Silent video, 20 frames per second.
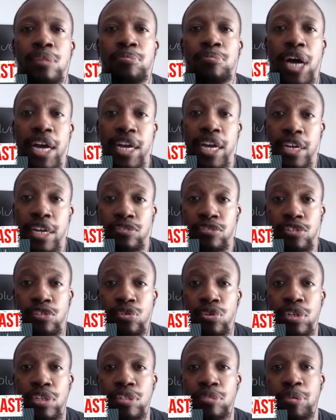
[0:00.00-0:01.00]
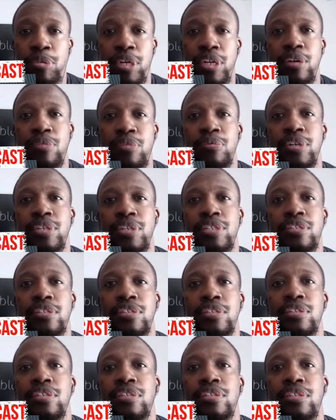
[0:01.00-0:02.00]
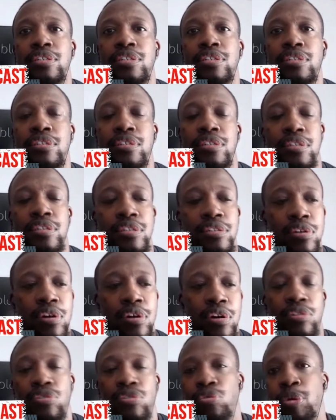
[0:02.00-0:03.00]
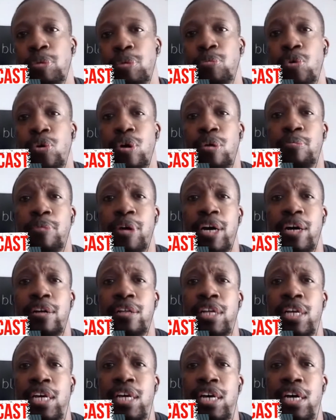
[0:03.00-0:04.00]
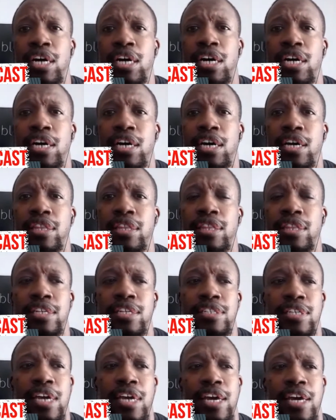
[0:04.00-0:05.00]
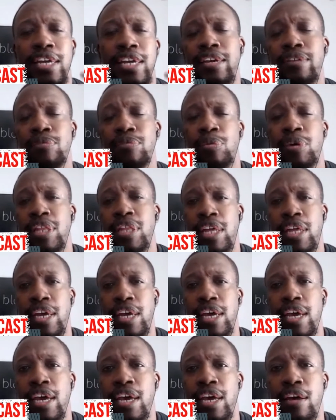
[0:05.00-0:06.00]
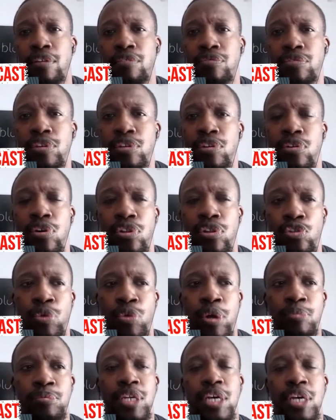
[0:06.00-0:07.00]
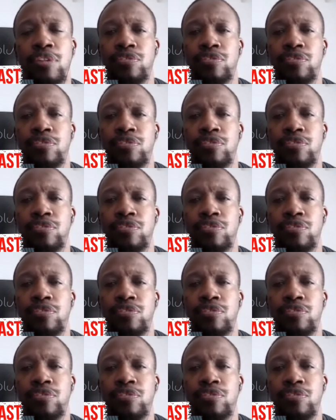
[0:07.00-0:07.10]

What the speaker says: podcast recordings, but I wanted to talk a little bit more about this kind of giveaway that I have, on the website.